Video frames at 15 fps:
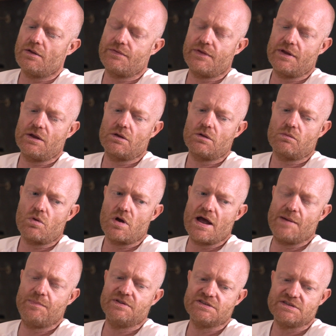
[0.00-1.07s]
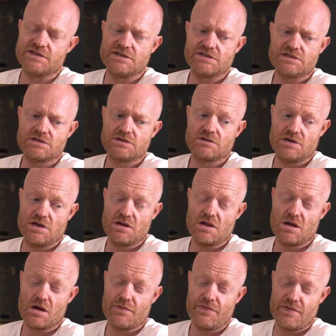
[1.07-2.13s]
And I think what happens is
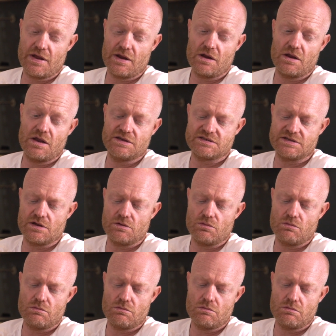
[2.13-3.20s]
that